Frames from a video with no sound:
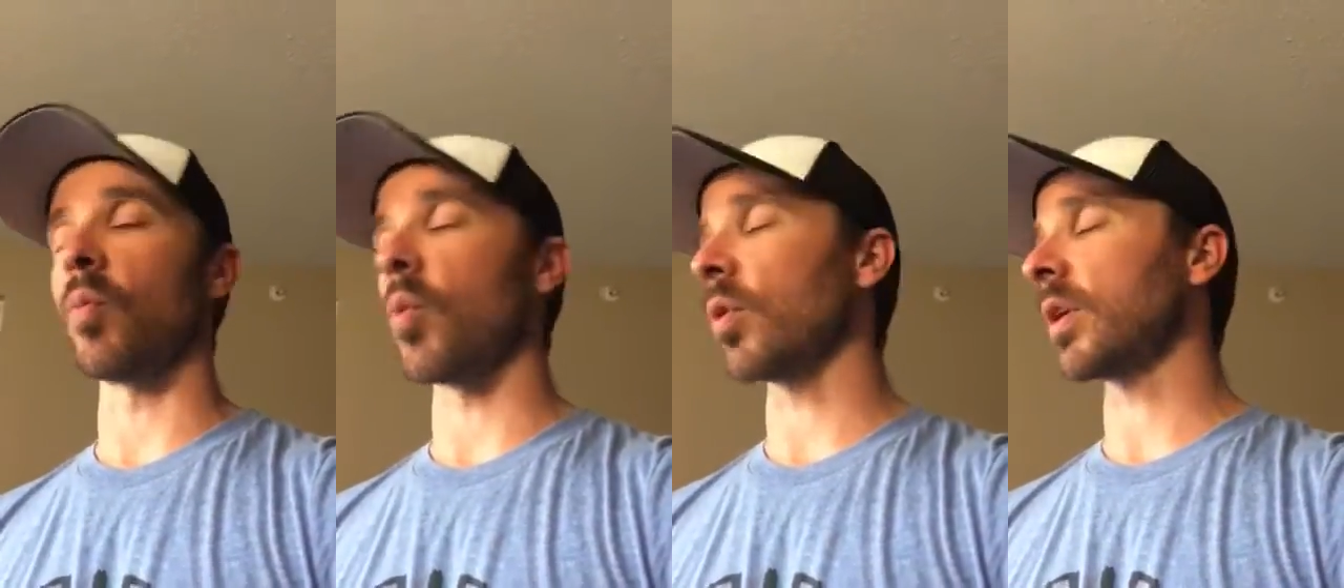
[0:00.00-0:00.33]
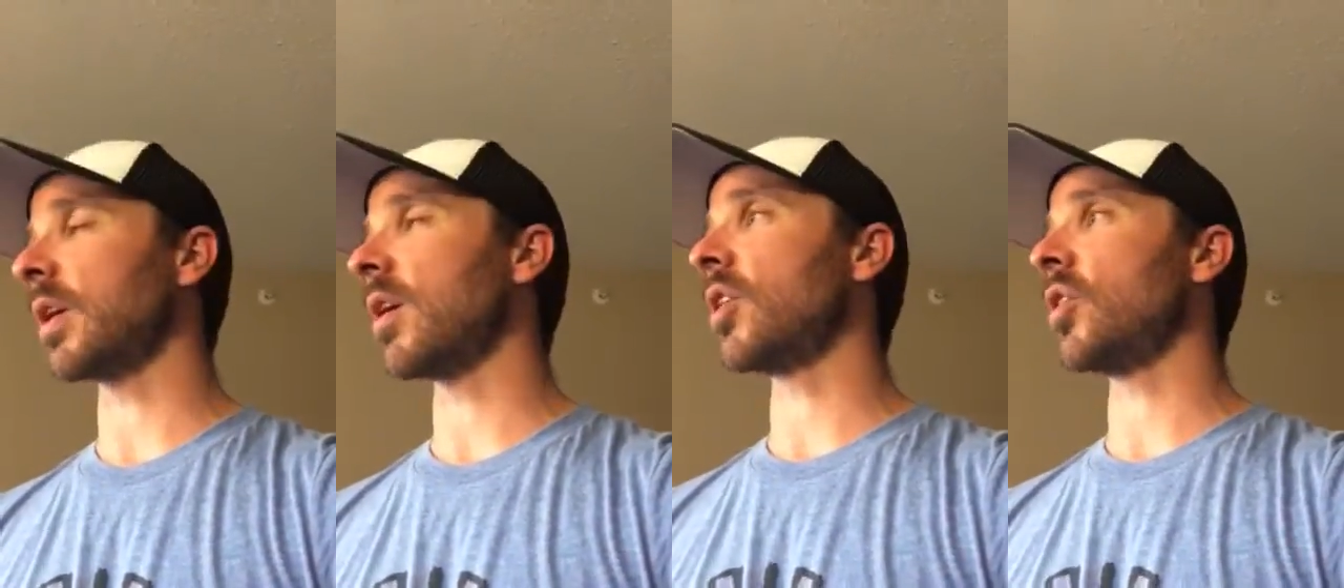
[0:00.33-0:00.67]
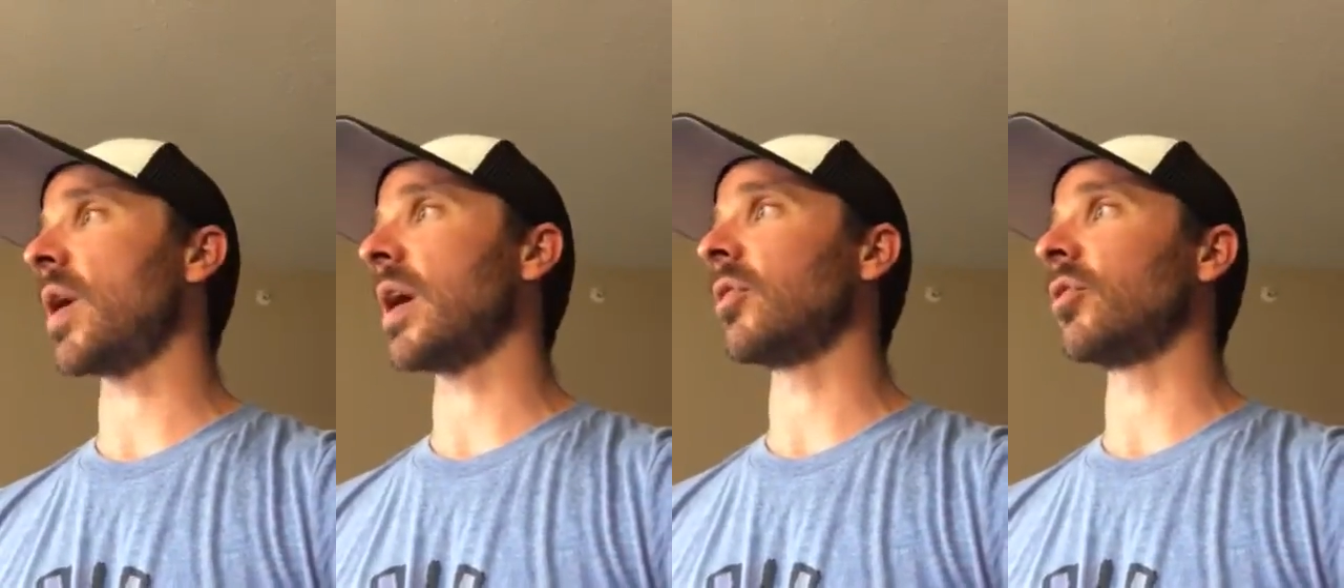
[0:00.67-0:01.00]
working on
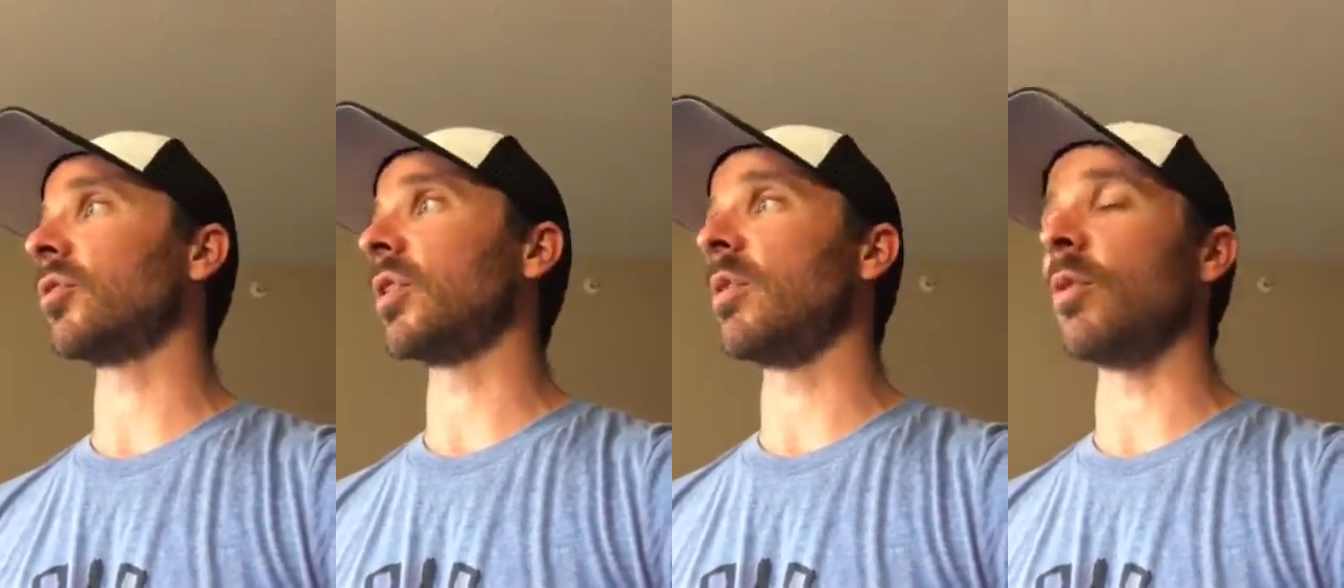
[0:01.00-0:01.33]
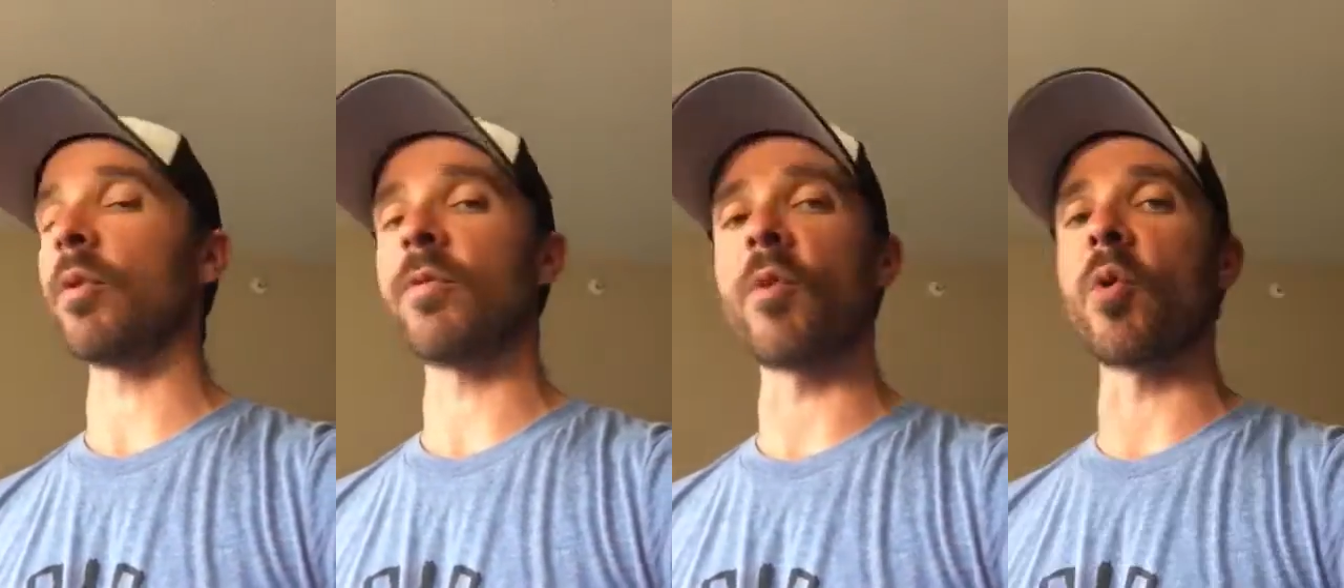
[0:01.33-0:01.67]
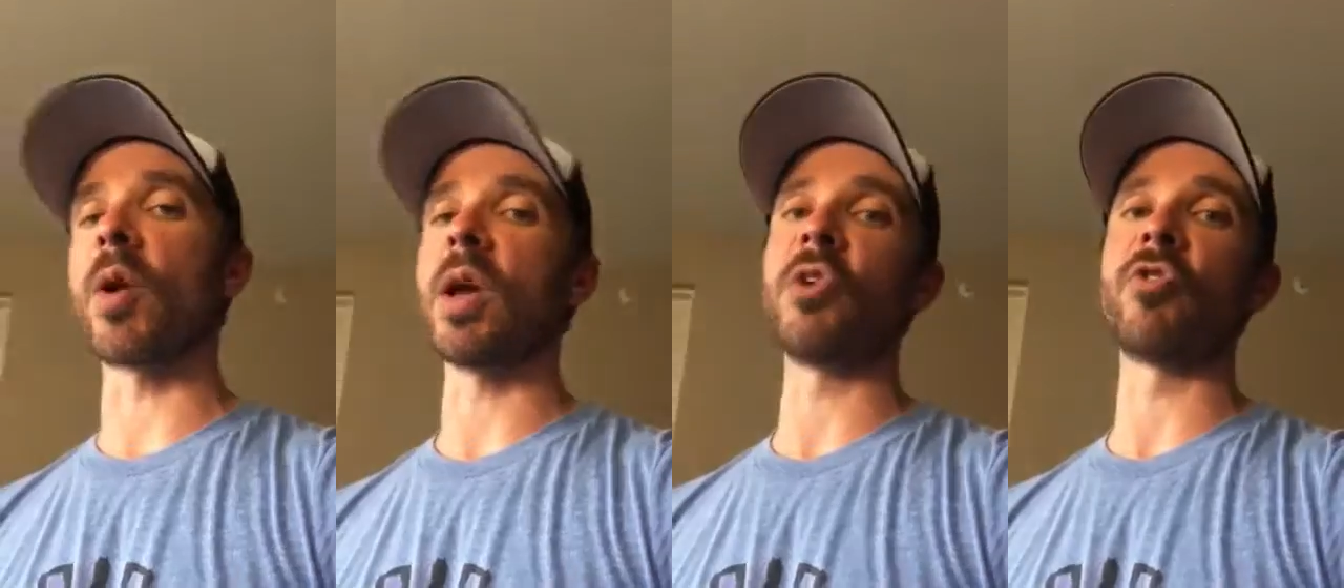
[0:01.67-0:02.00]
your accuracy, your
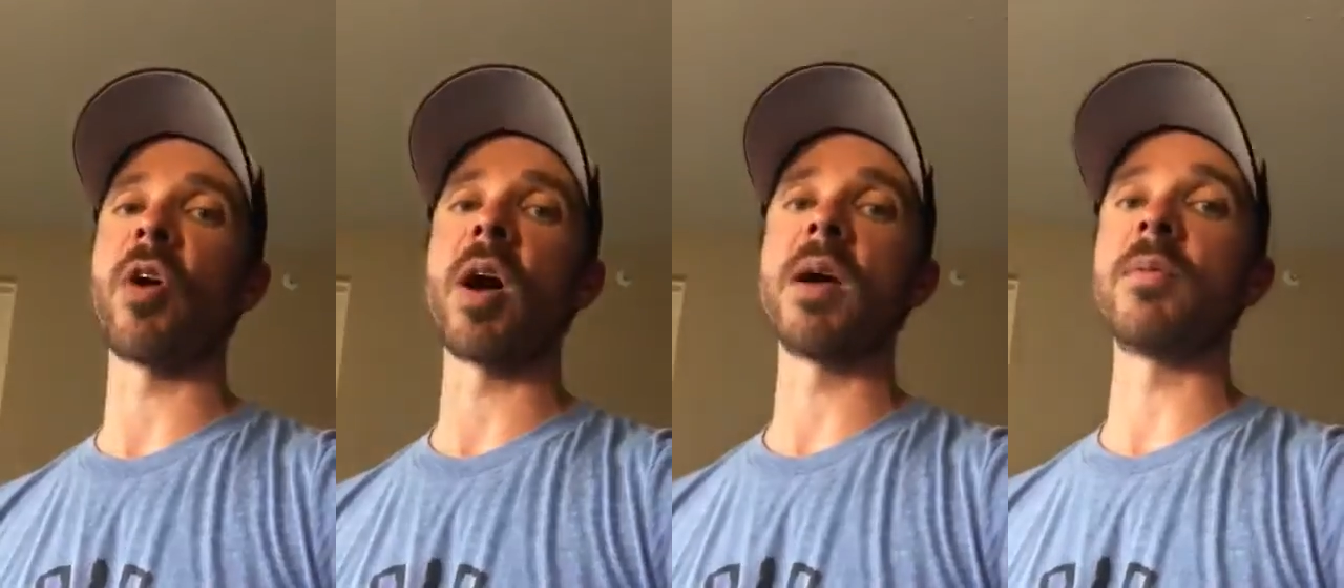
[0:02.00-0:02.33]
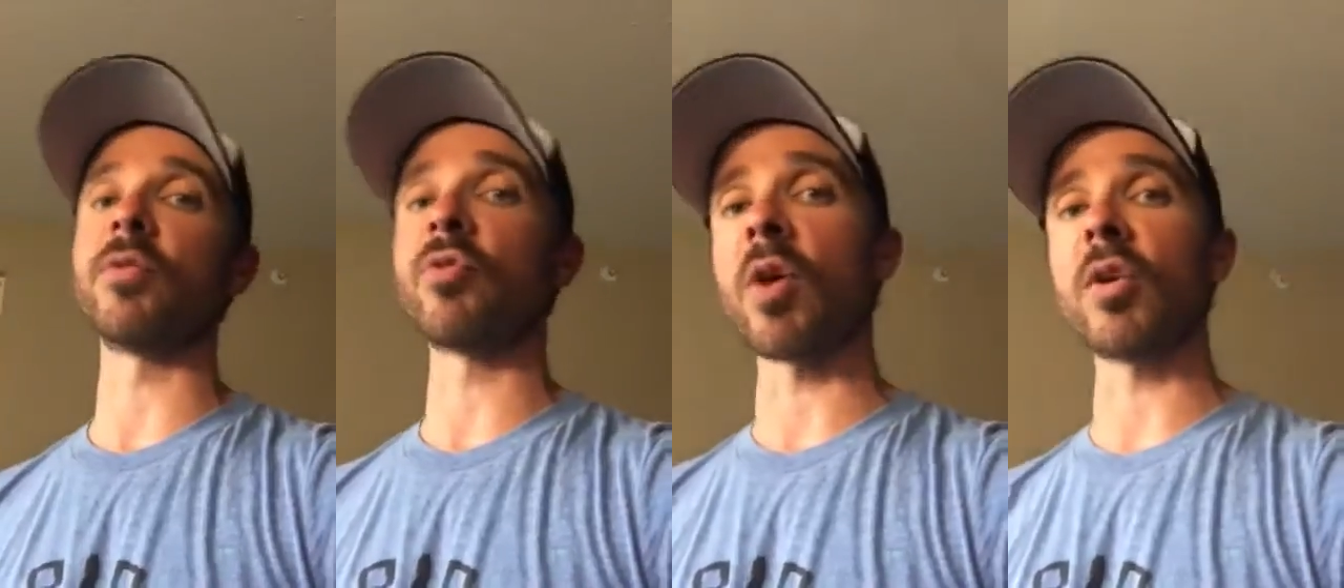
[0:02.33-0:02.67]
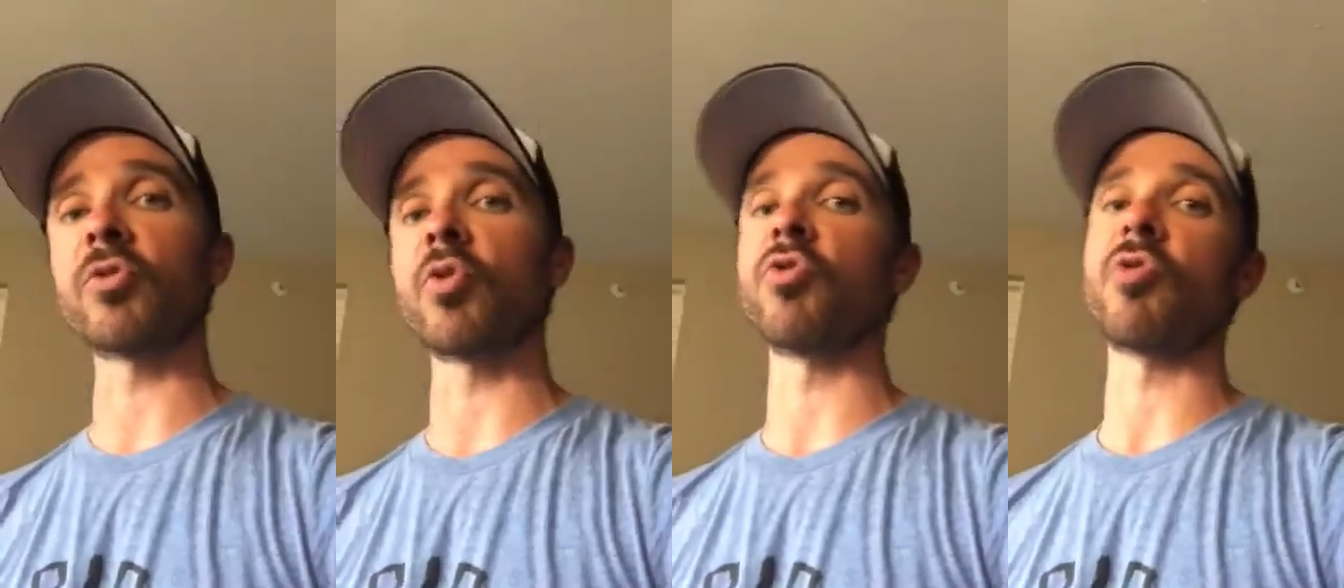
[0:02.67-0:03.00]
forehand drive,
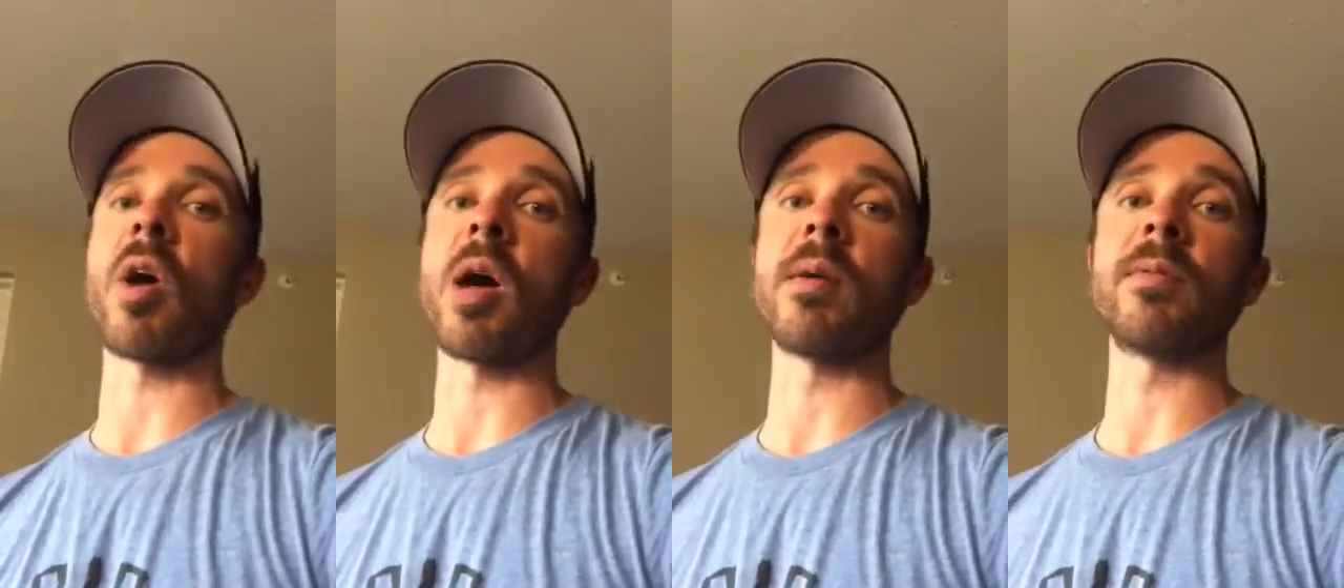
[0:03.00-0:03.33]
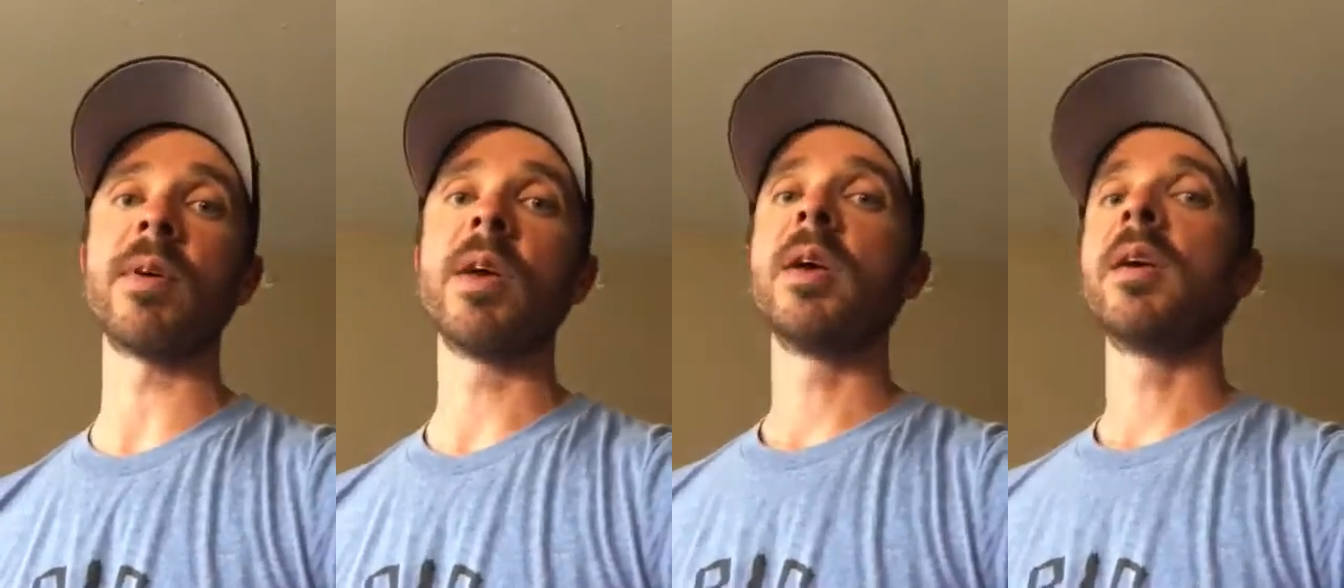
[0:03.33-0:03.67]
cross court drive.